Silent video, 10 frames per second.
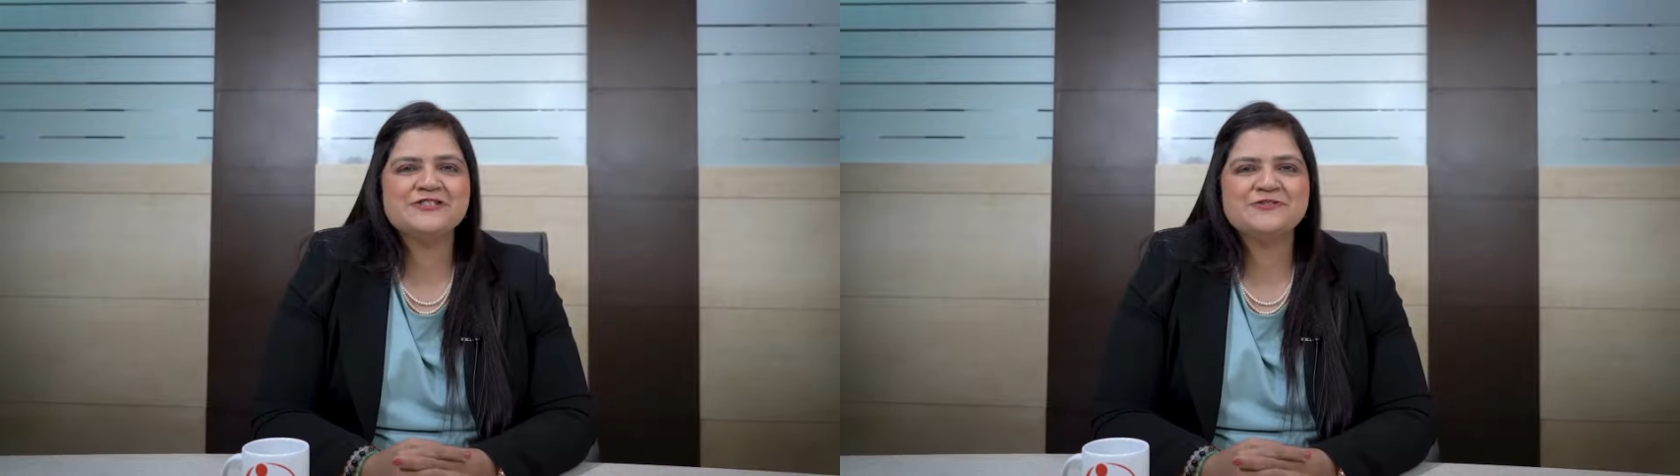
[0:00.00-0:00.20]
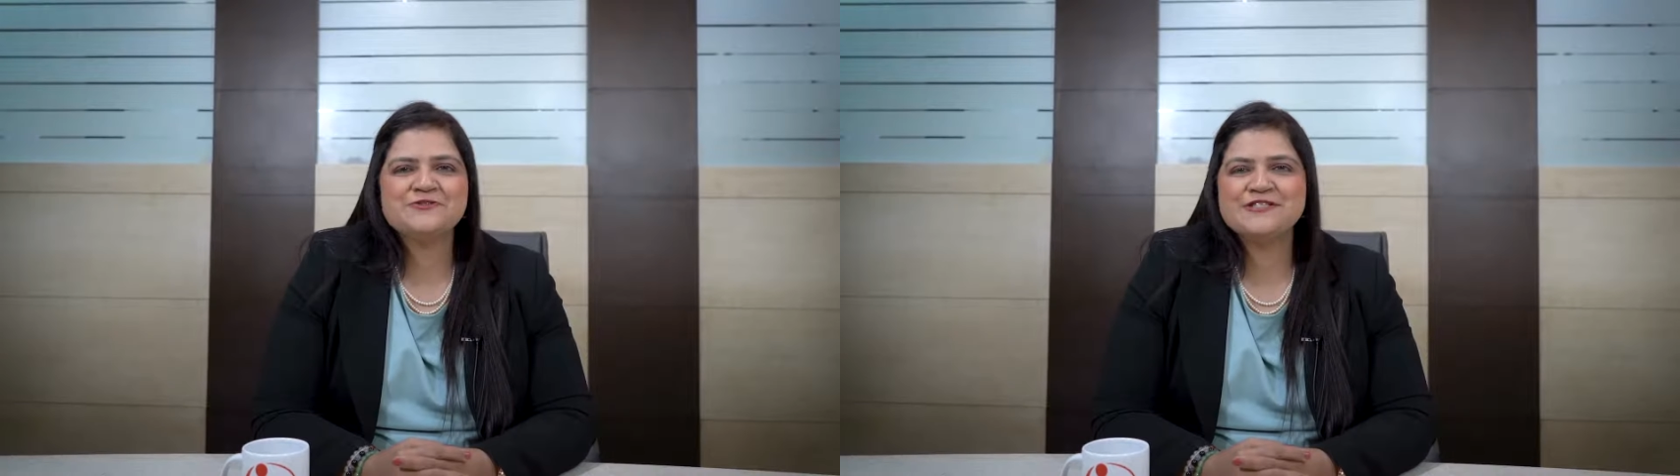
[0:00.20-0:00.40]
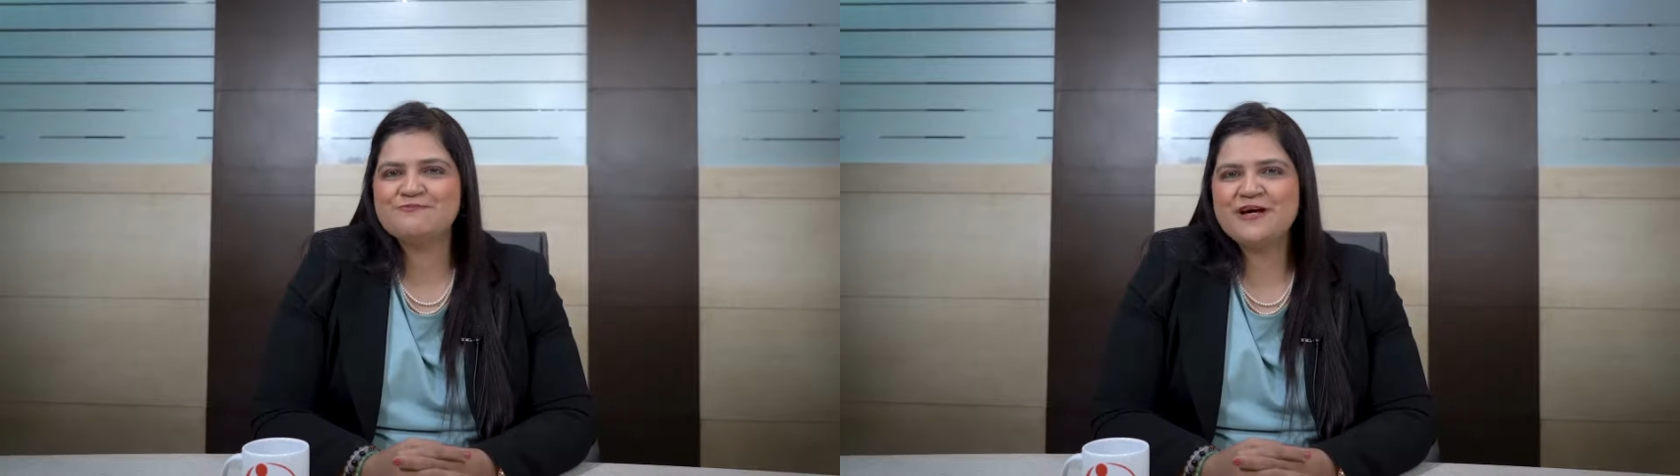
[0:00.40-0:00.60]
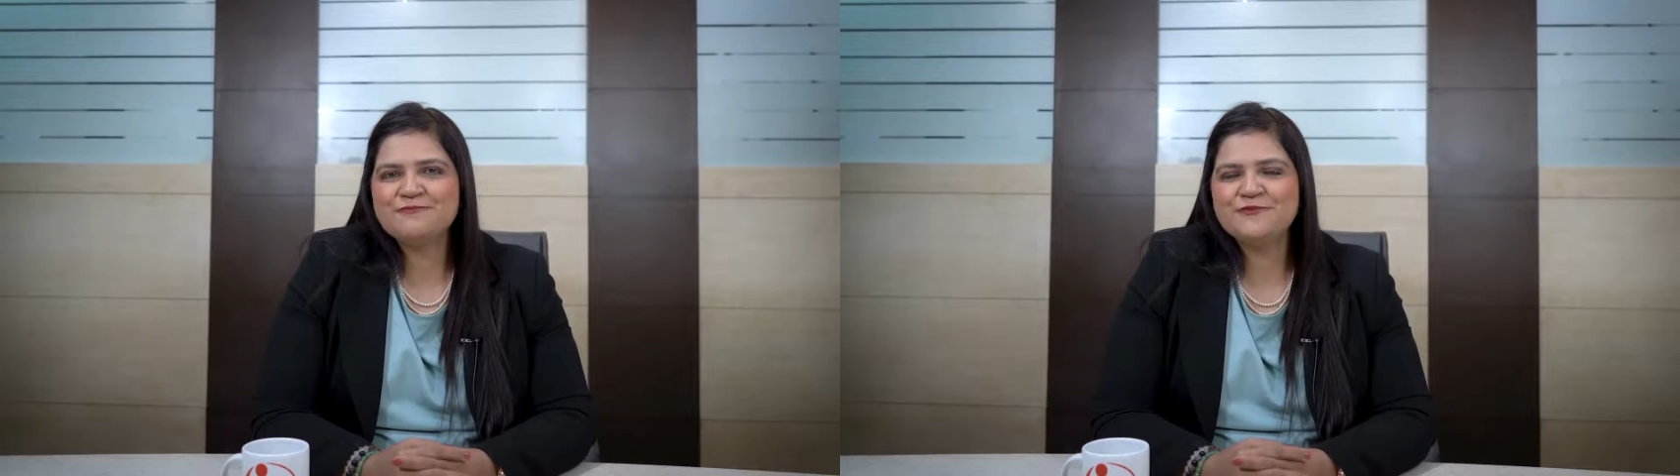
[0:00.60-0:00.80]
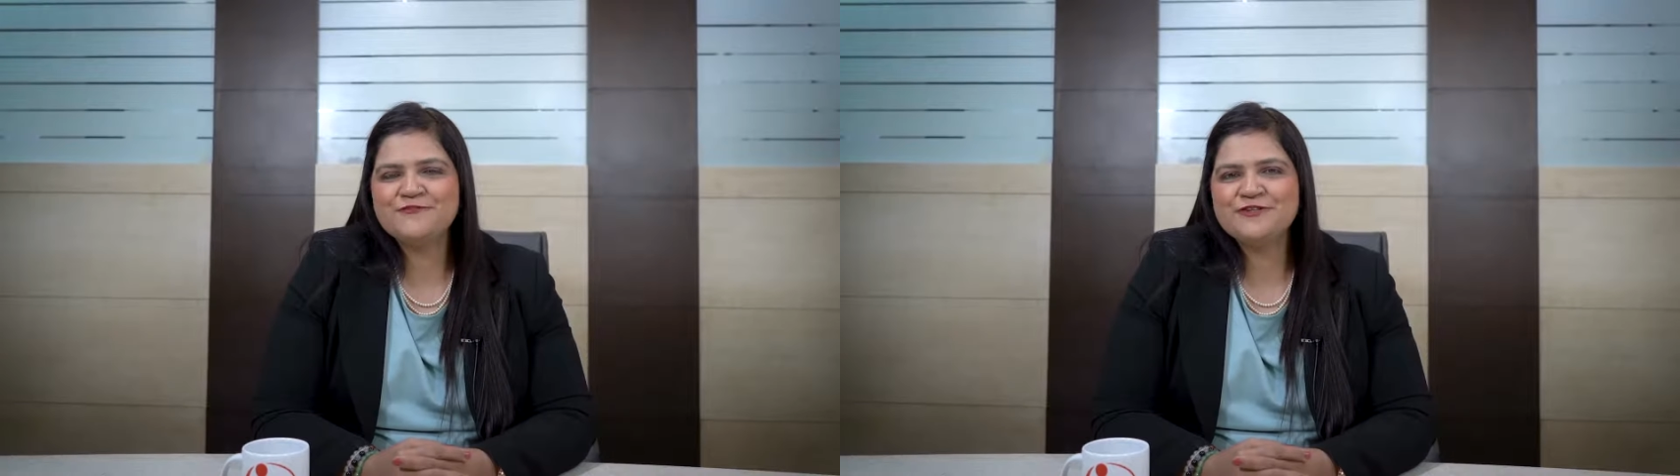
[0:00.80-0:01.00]
to
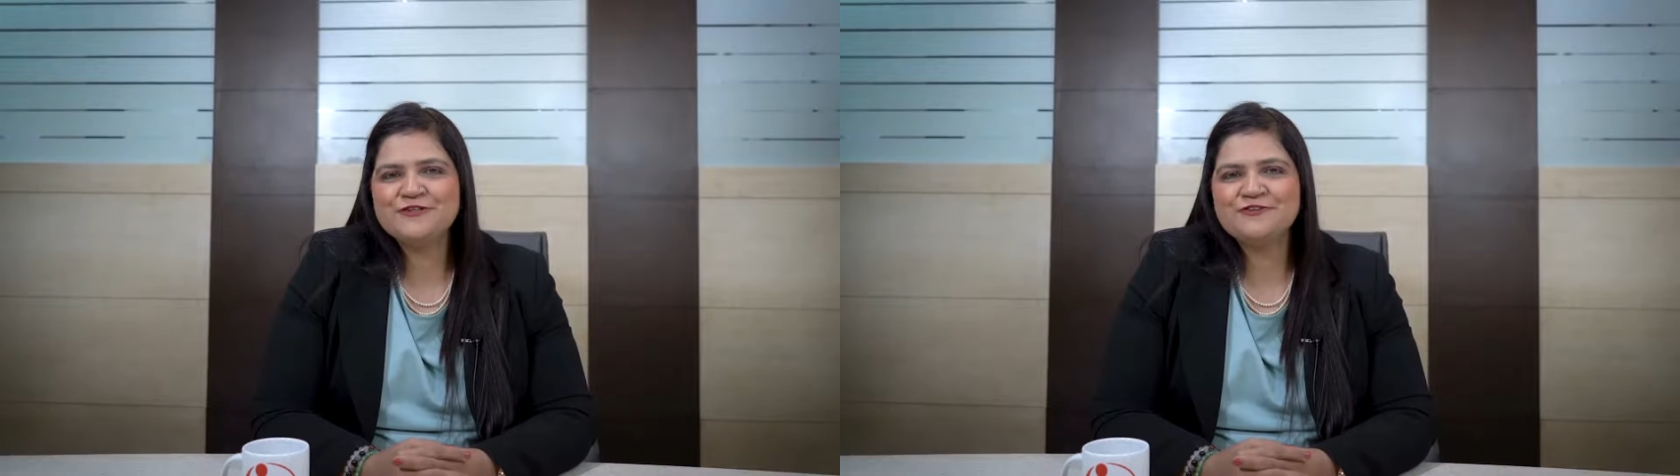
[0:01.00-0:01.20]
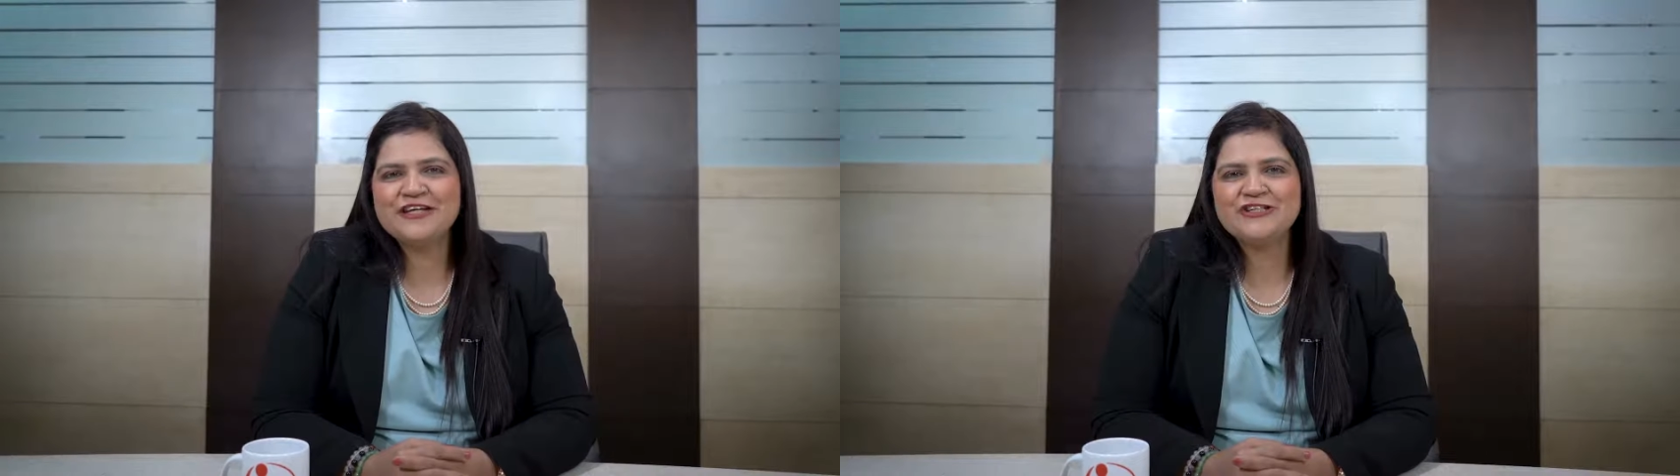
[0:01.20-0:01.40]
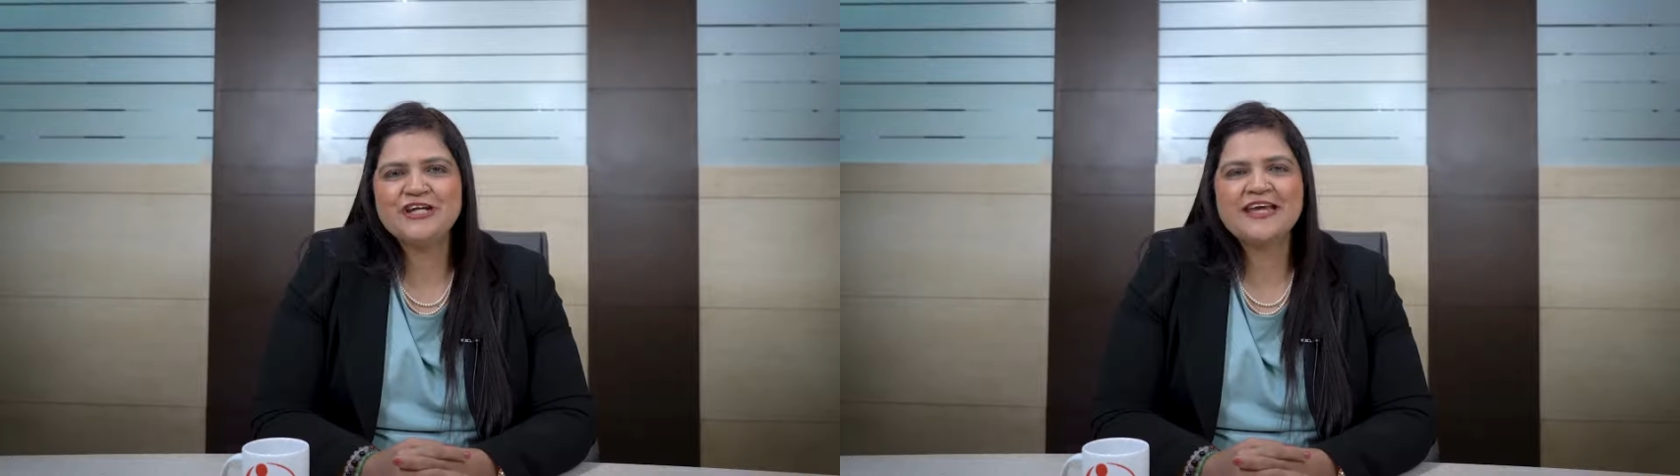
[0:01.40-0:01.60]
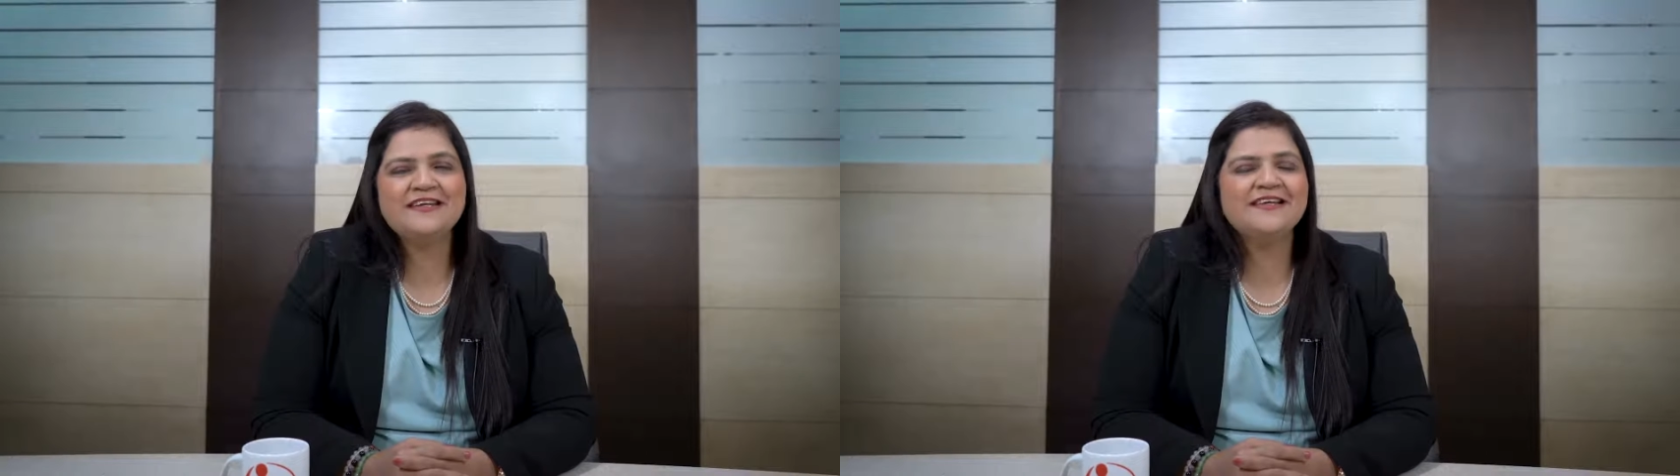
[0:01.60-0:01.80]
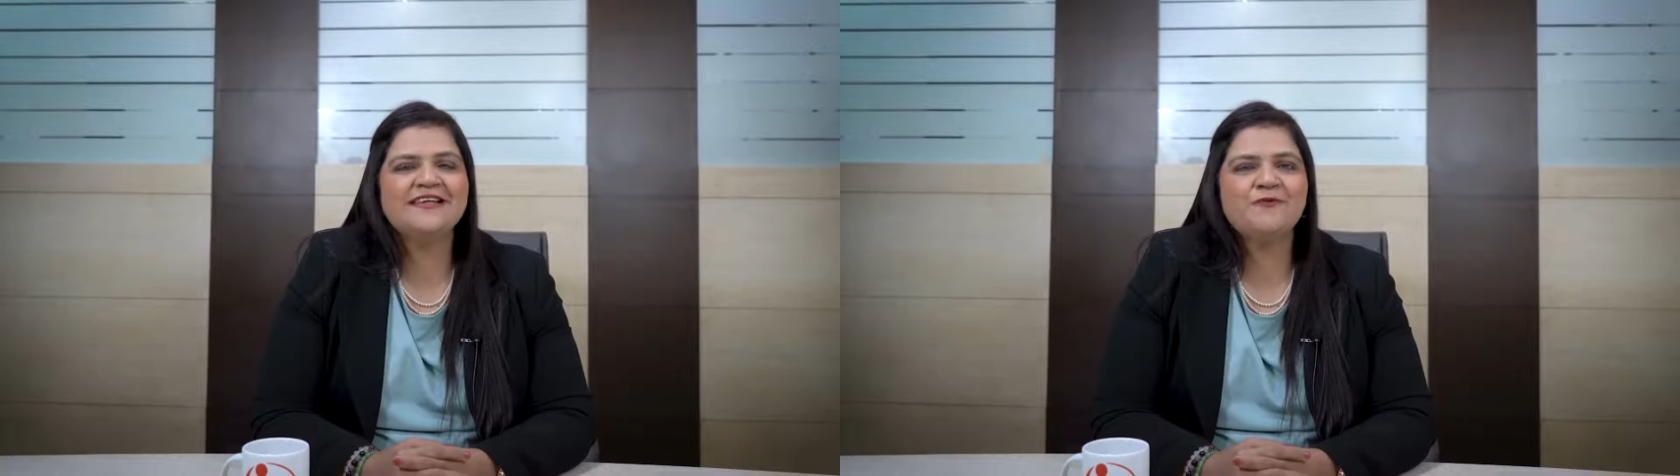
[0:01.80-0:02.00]
Smart Move to UK channel,